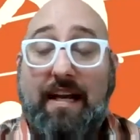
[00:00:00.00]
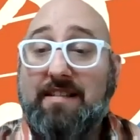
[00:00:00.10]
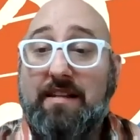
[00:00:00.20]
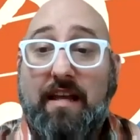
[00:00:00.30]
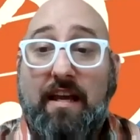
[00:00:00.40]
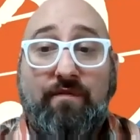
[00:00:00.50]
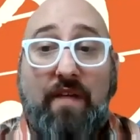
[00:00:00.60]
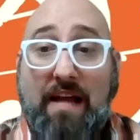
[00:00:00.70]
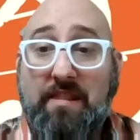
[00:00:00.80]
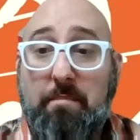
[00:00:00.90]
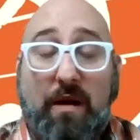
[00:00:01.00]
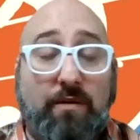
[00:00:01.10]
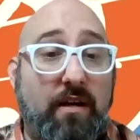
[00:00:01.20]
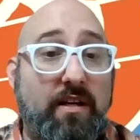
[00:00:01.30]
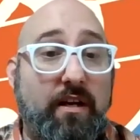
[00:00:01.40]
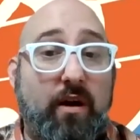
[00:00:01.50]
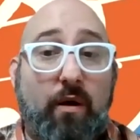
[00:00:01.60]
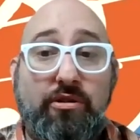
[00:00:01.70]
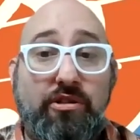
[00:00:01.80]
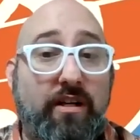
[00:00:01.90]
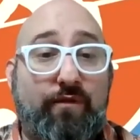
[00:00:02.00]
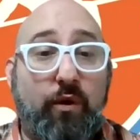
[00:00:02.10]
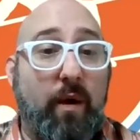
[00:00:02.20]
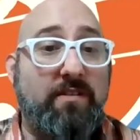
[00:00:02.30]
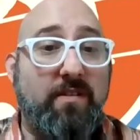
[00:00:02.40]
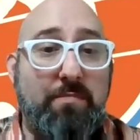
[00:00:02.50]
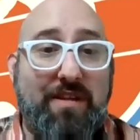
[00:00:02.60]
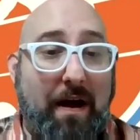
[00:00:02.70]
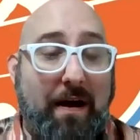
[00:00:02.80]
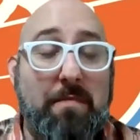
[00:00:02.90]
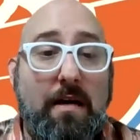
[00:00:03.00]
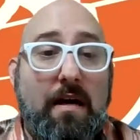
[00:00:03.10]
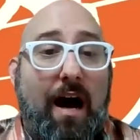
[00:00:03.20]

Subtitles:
Like I said, they've had the belt on Hikaru Shida for quite some time,